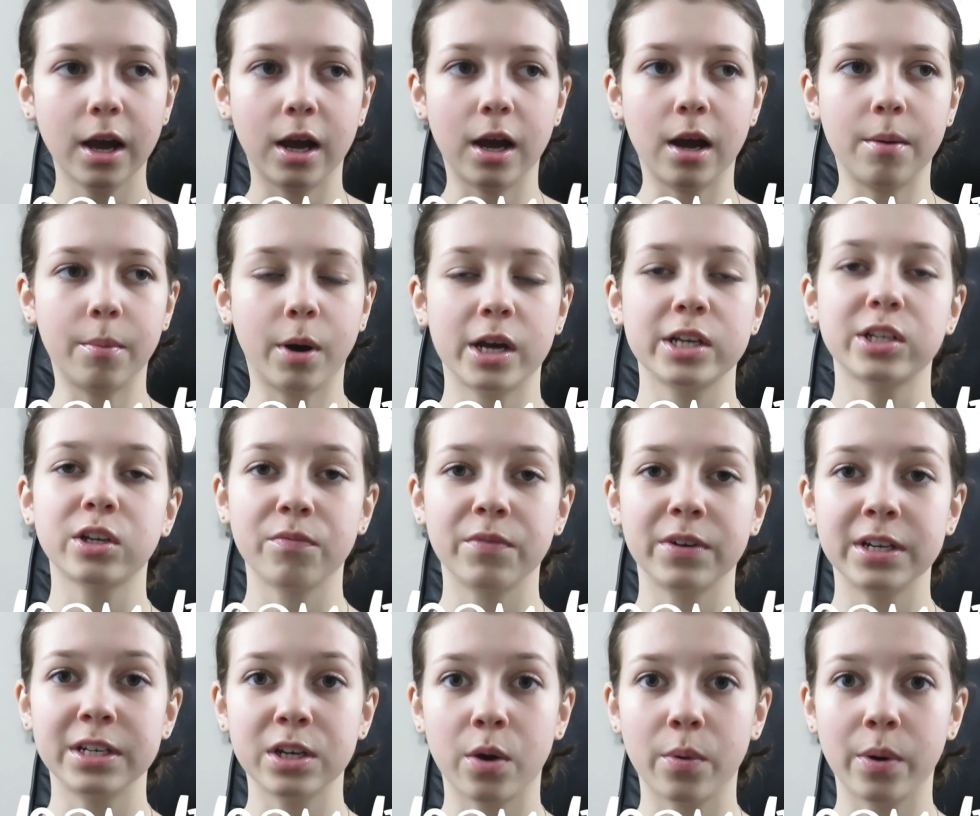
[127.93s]
I don't
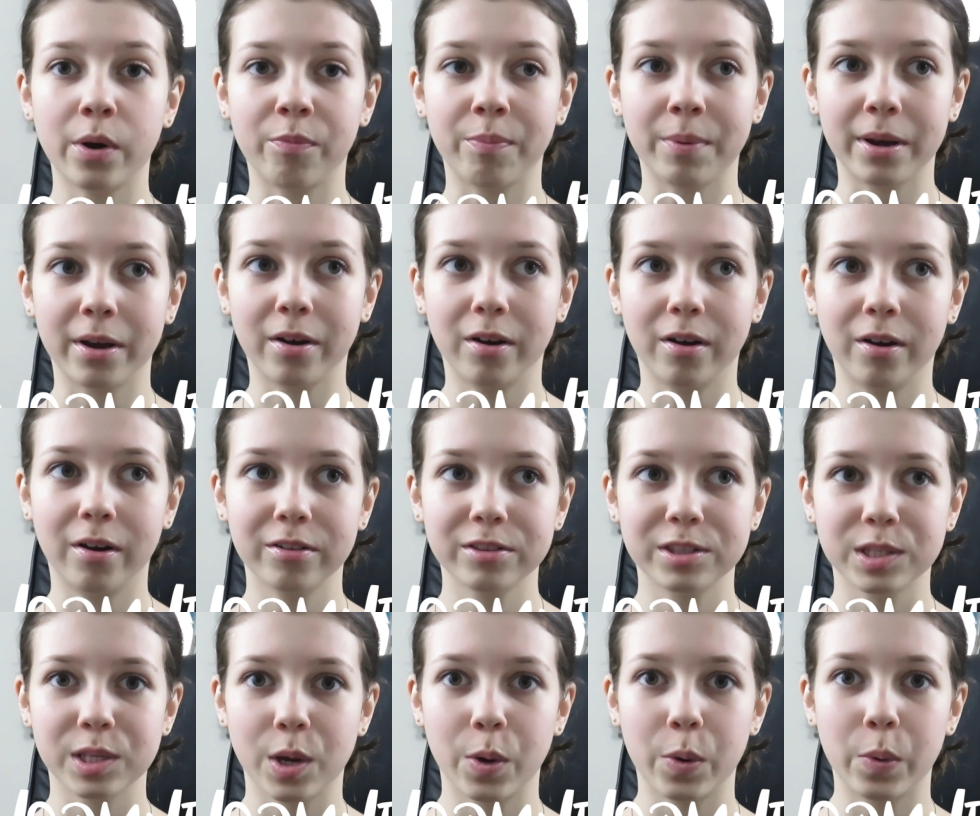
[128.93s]
really know it off by
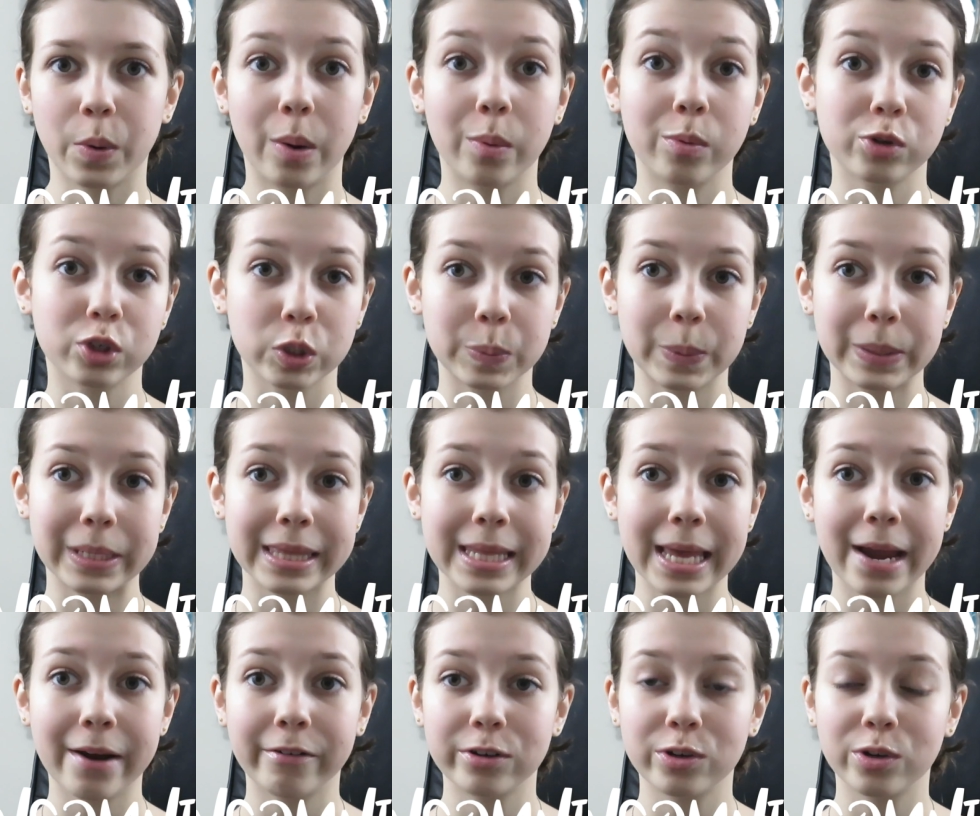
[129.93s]
heart, so I will just put it there,